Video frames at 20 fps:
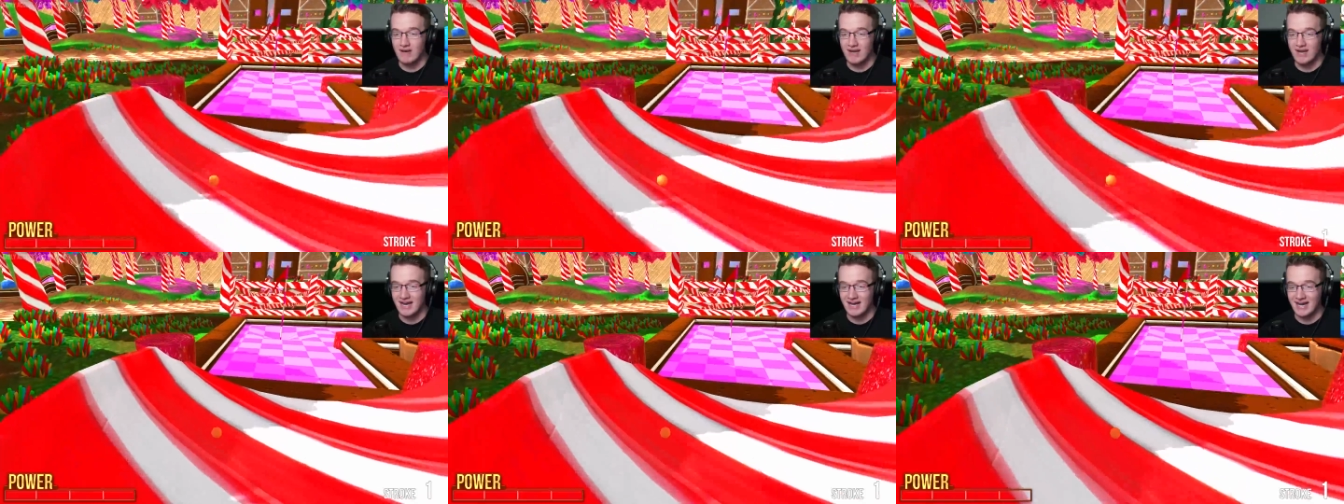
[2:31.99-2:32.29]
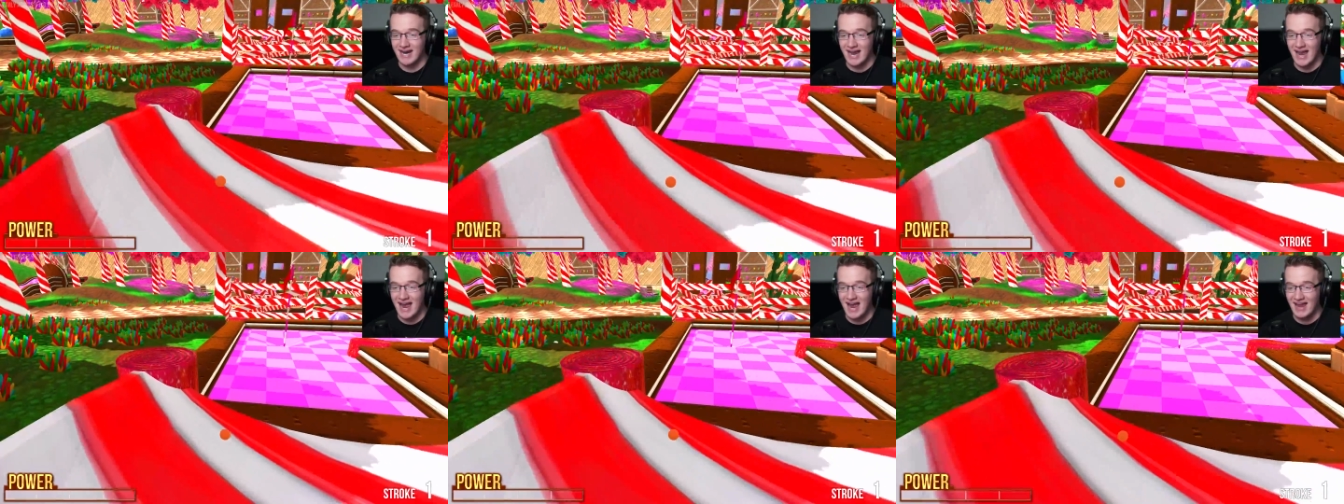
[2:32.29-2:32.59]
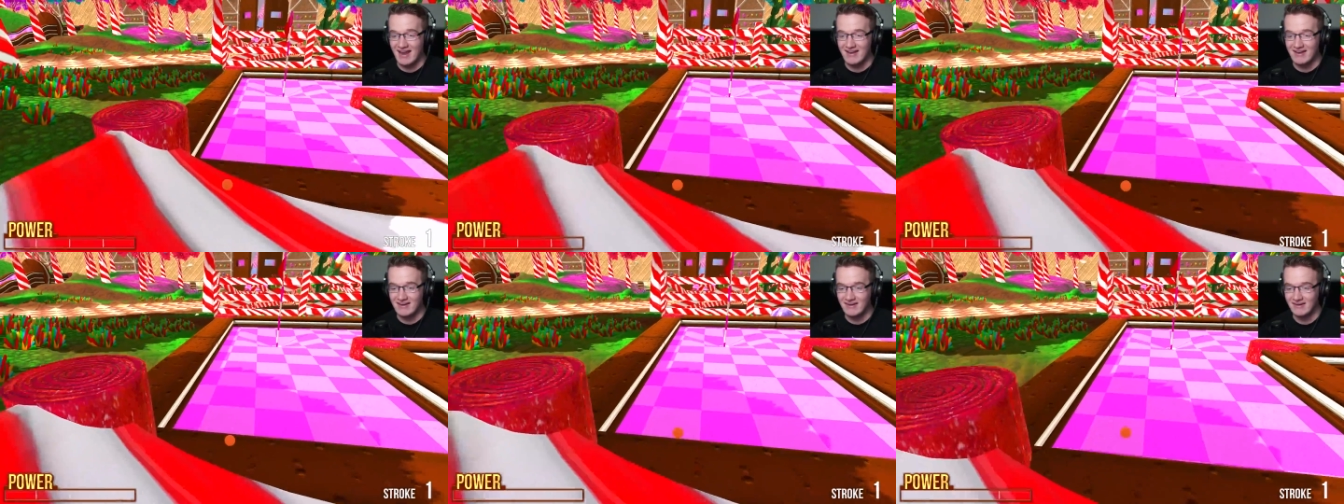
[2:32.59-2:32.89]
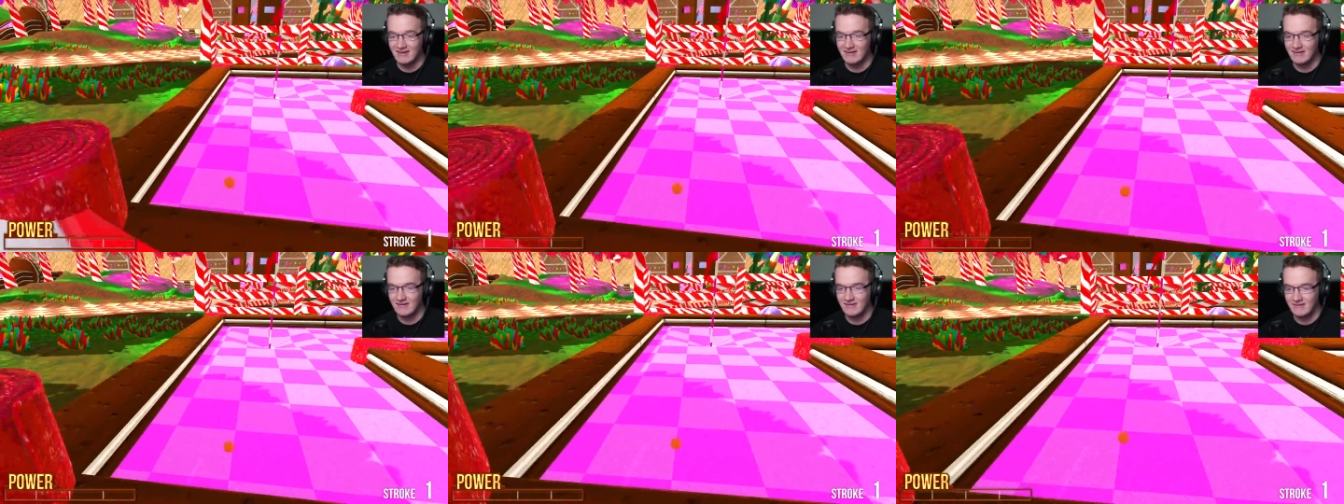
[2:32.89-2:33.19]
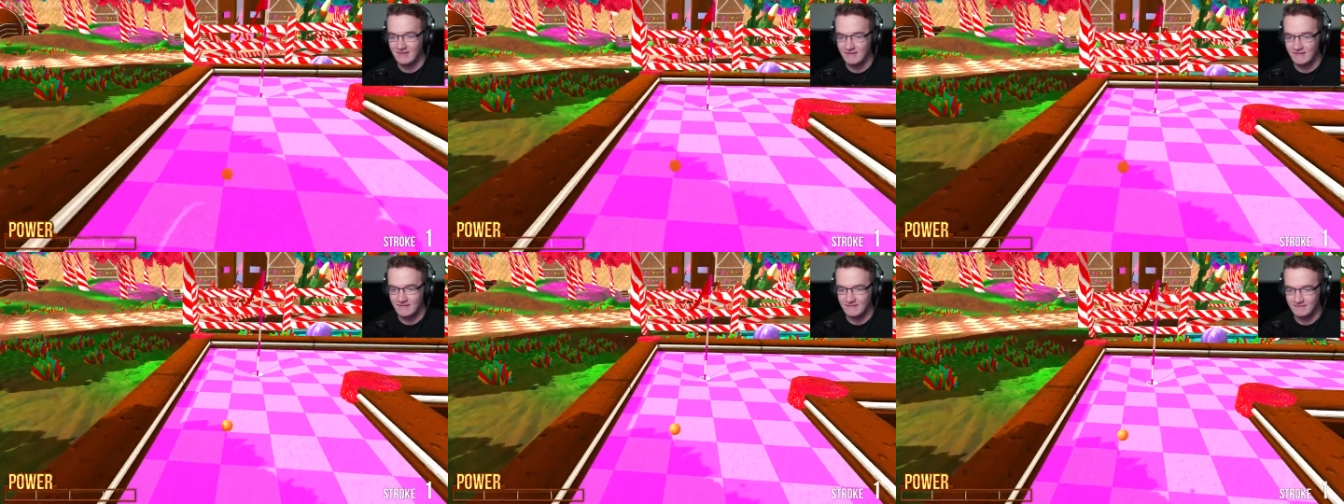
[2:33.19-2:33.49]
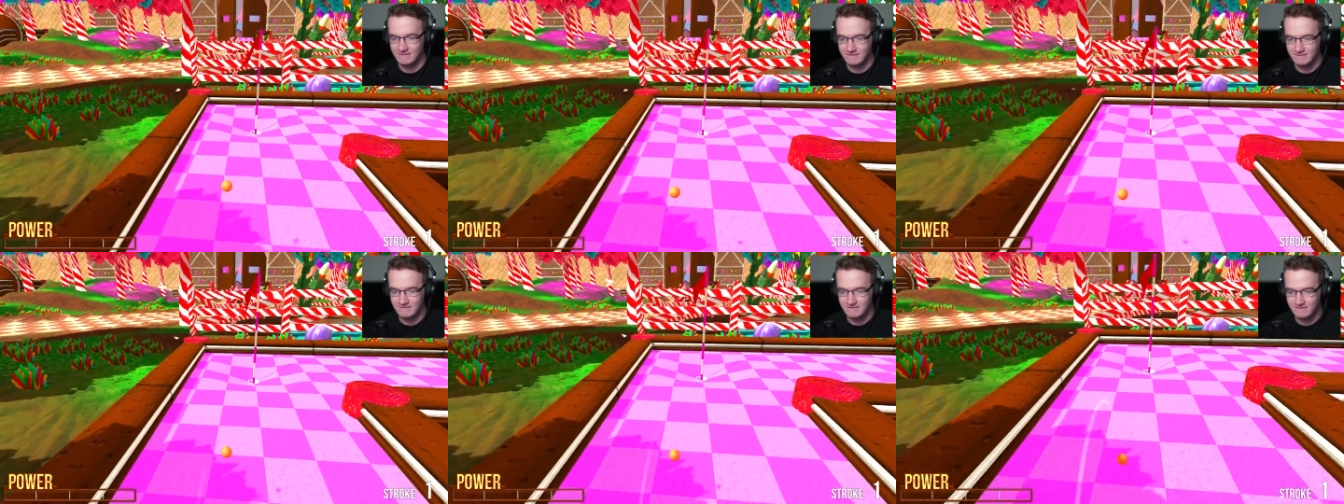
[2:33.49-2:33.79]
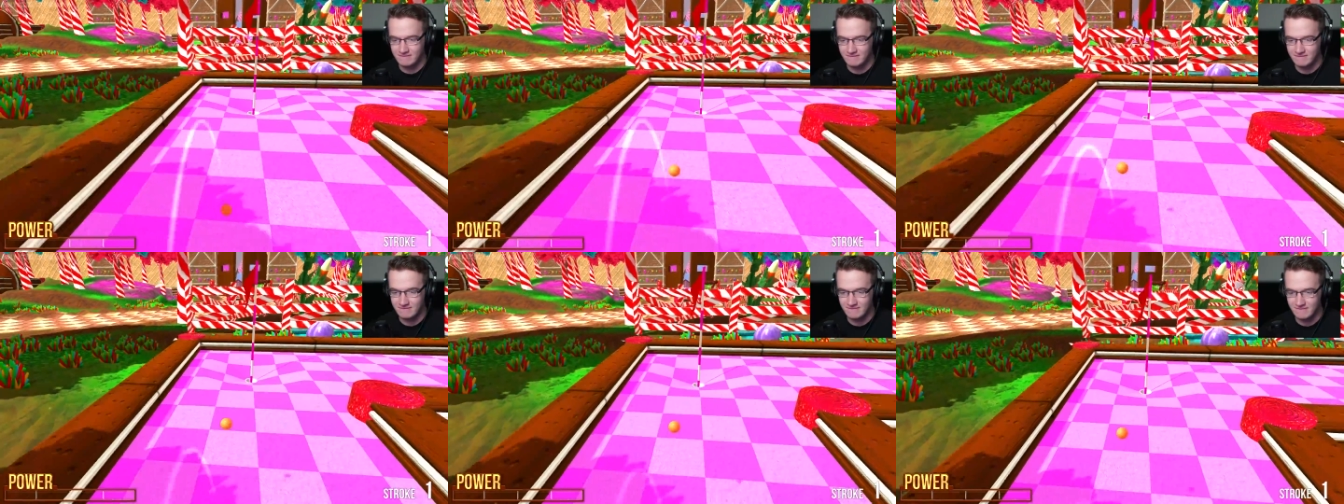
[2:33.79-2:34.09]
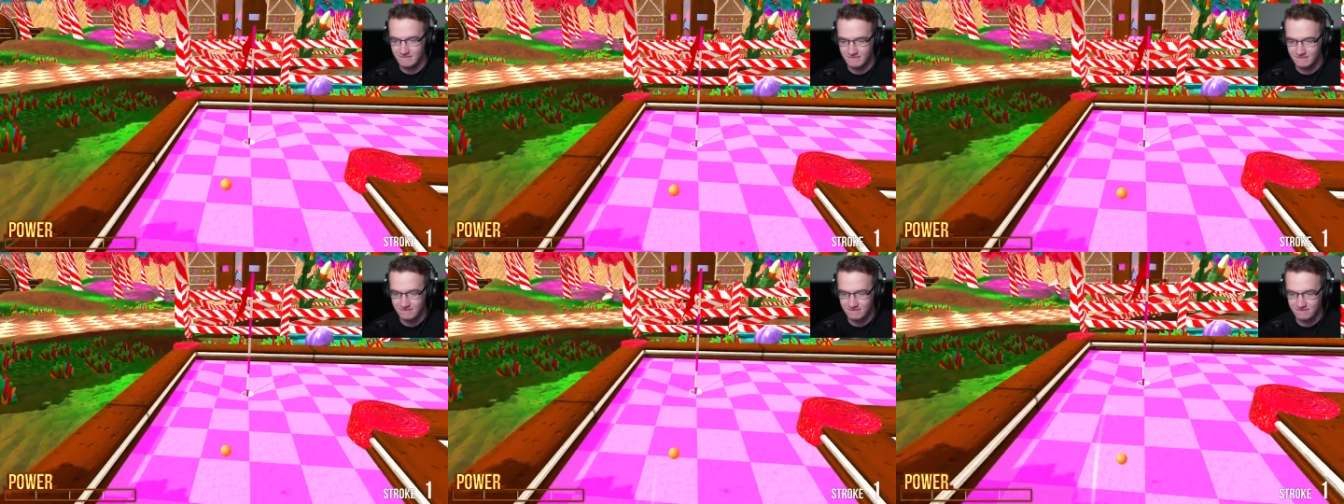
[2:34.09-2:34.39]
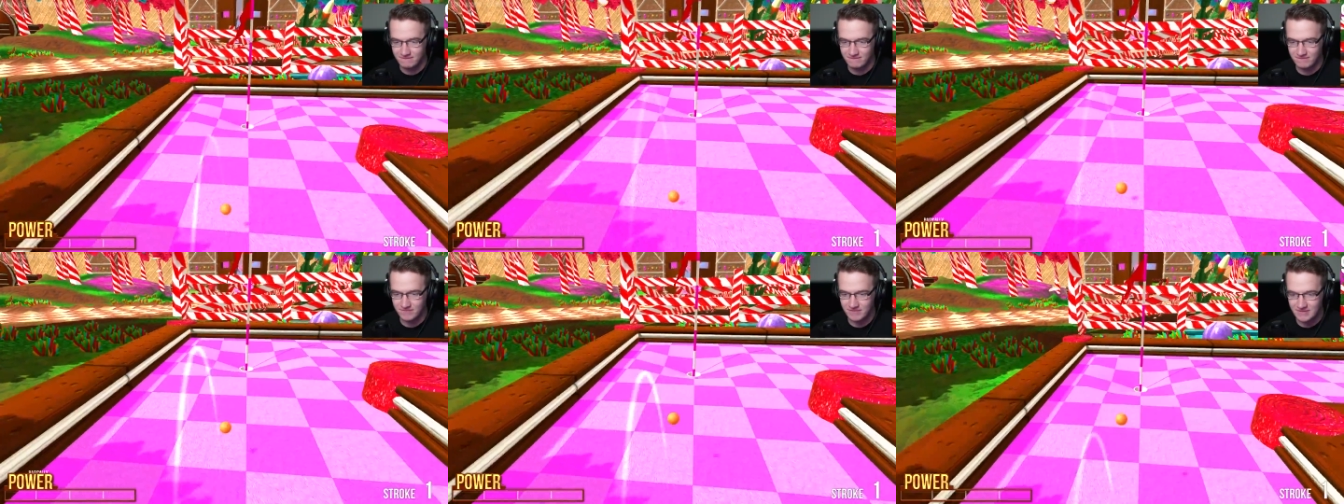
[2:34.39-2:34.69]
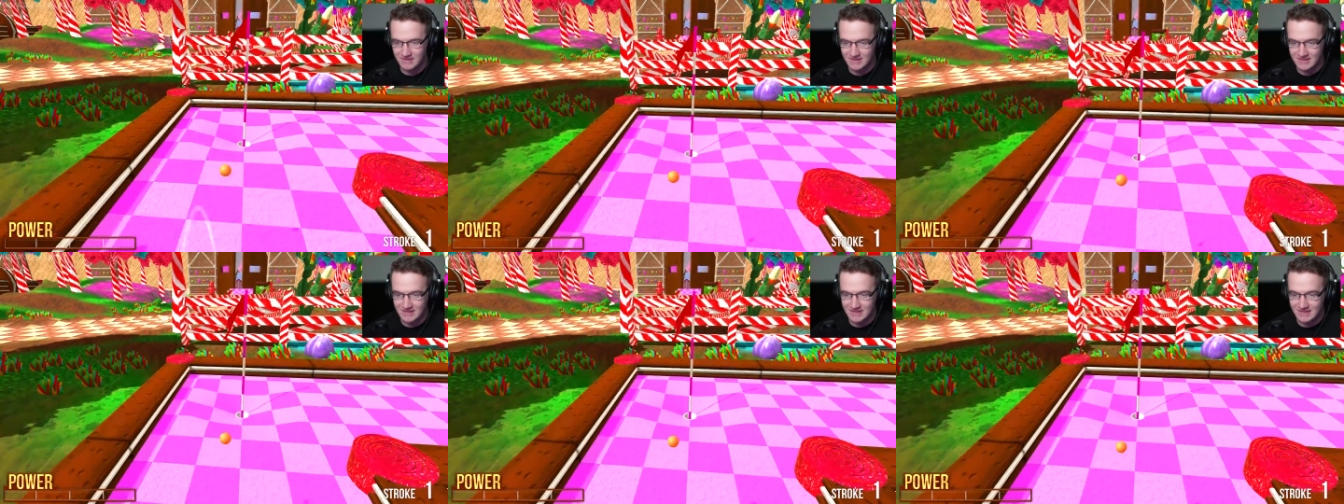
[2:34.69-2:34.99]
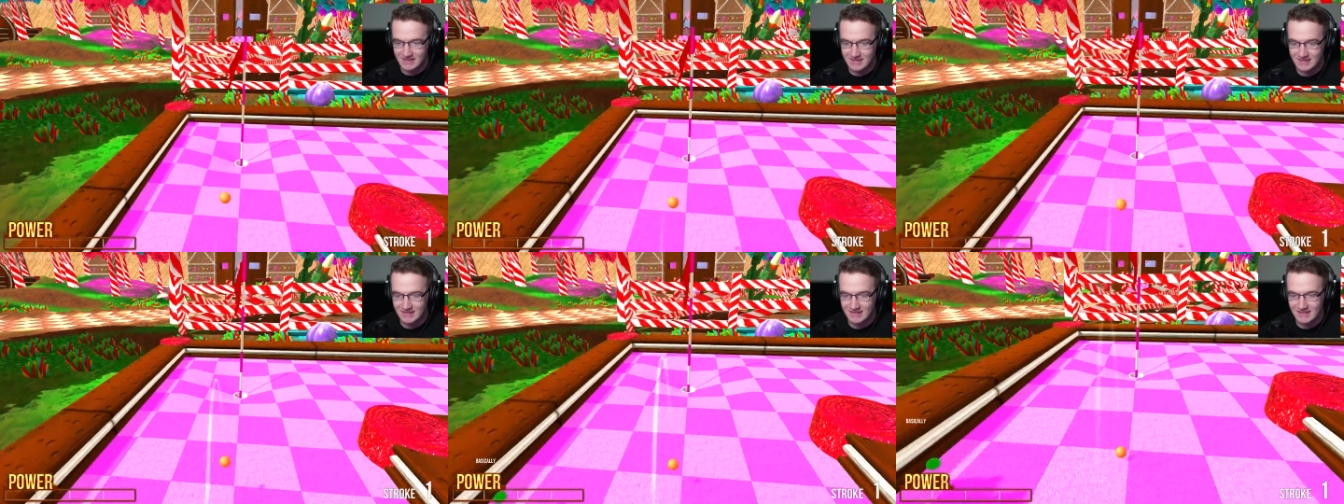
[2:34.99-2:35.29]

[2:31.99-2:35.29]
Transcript: me again! Marcel, did that work? Boxing.